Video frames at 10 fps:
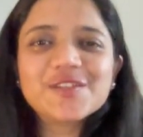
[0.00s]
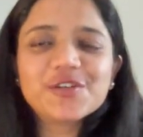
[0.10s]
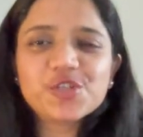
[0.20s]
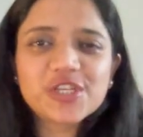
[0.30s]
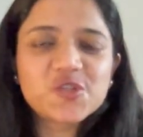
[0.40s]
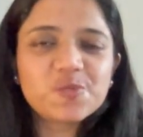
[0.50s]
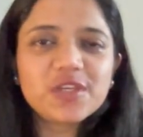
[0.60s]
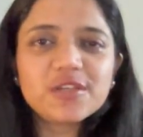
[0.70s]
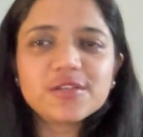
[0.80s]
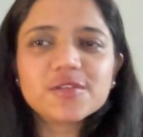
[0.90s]
search
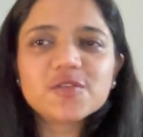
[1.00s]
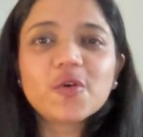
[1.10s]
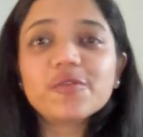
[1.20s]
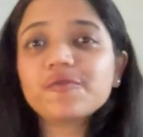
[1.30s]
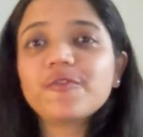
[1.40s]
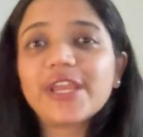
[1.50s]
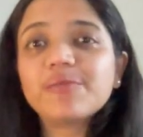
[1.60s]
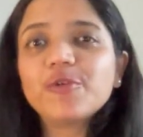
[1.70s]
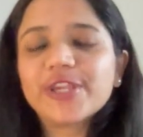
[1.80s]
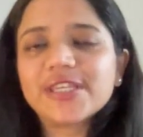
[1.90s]
experience on
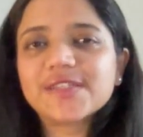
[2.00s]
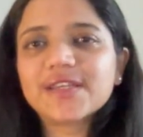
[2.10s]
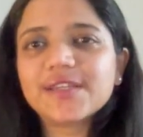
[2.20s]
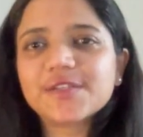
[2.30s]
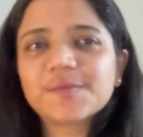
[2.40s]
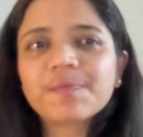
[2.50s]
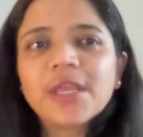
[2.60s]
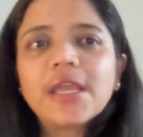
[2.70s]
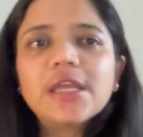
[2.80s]
flight booking sites.